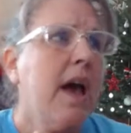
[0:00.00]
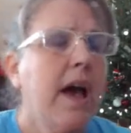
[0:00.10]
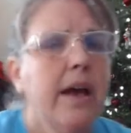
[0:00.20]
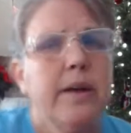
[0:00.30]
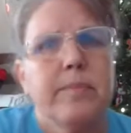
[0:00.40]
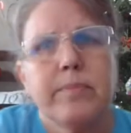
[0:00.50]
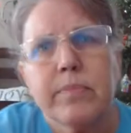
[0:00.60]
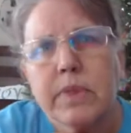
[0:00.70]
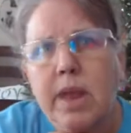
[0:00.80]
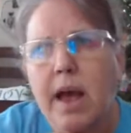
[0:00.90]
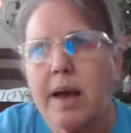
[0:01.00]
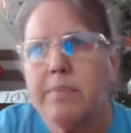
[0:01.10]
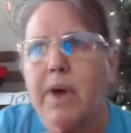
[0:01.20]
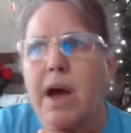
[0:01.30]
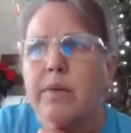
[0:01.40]
I'm
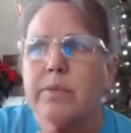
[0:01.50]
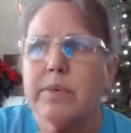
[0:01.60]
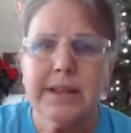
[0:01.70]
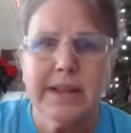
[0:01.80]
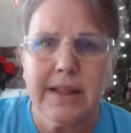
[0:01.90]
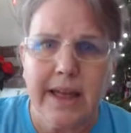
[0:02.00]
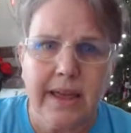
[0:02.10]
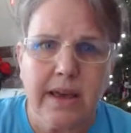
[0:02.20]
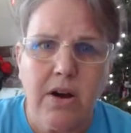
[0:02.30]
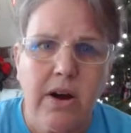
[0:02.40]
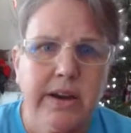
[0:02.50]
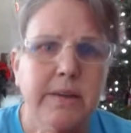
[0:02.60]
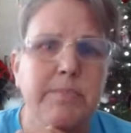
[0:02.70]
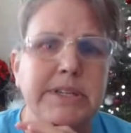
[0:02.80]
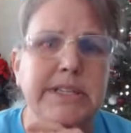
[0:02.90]
not really like on
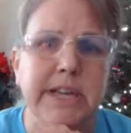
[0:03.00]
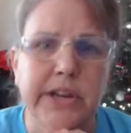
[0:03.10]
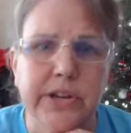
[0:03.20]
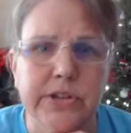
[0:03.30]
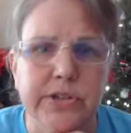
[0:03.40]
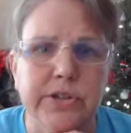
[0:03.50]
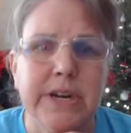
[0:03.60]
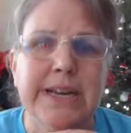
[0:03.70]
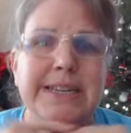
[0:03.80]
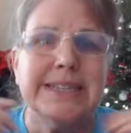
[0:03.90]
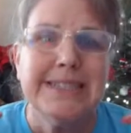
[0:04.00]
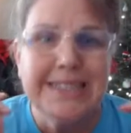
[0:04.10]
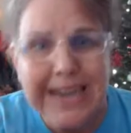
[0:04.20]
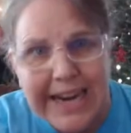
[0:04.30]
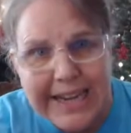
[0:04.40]
a particular
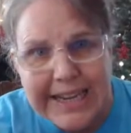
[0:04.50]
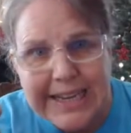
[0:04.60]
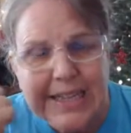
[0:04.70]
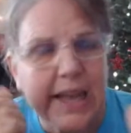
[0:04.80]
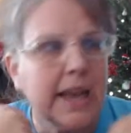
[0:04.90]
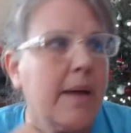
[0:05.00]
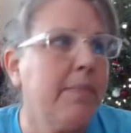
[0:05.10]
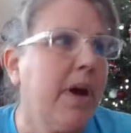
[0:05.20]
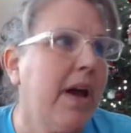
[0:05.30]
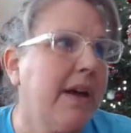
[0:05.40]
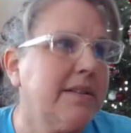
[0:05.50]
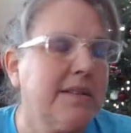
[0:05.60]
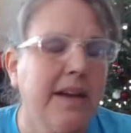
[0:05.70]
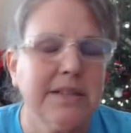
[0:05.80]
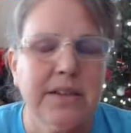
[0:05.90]
diet. Like
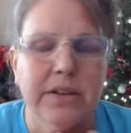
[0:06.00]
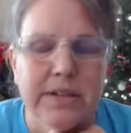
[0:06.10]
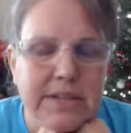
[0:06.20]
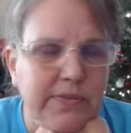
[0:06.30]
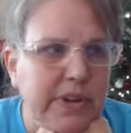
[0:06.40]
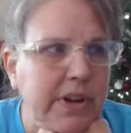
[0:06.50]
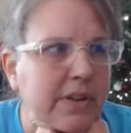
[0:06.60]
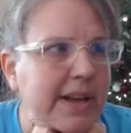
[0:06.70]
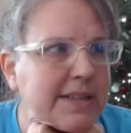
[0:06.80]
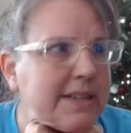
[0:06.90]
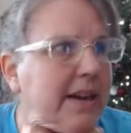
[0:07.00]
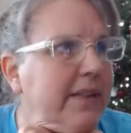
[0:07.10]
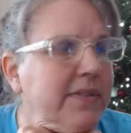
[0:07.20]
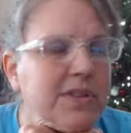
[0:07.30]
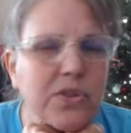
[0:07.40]
I saw this video last night
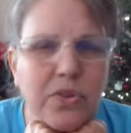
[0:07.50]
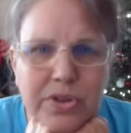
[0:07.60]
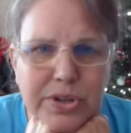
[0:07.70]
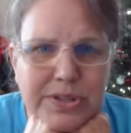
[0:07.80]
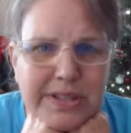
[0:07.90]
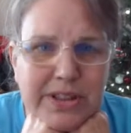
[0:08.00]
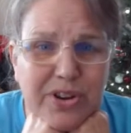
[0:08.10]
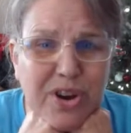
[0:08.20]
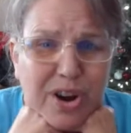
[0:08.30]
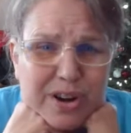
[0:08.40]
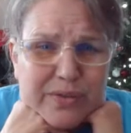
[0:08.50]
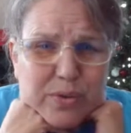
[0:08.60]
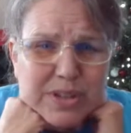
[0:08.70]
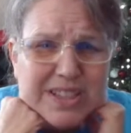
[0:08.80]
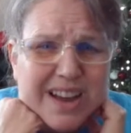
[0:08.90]
of this girl who did the
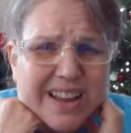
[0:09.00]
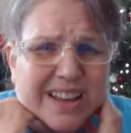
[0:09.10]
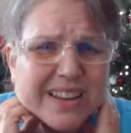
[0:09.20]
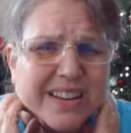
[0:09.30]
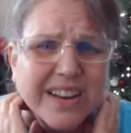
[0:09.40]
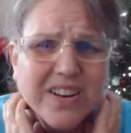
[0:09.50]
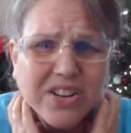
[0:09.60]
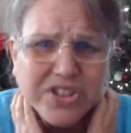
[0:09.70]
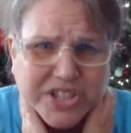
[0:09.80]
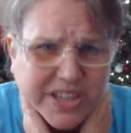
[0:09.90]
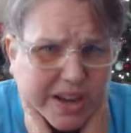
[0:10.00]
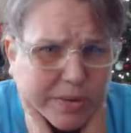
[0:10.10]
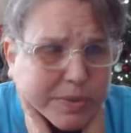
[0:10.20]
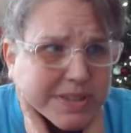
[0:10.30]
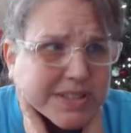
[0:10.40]
carnivore diet and all she
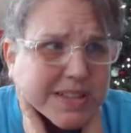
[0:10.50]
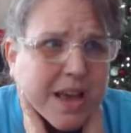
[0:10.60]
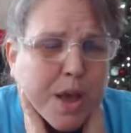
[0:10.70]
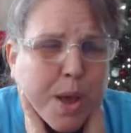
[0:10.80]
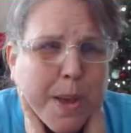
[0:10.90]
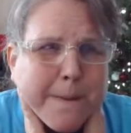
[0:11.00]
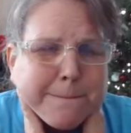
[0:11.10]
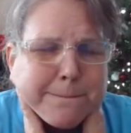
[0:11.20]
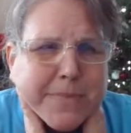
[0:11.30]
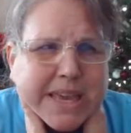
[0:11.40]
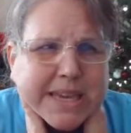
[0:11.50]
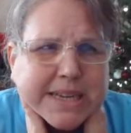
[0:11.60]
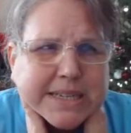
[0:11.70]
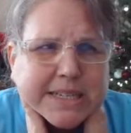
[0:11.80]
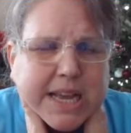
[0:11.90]
ate was
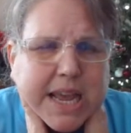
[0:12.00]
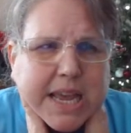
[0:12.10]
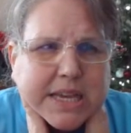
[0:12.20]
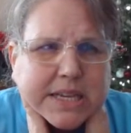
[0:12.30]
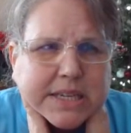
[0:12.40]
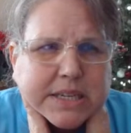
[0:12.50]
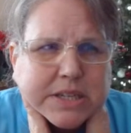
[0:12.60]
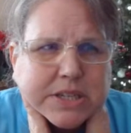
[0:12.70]
meat and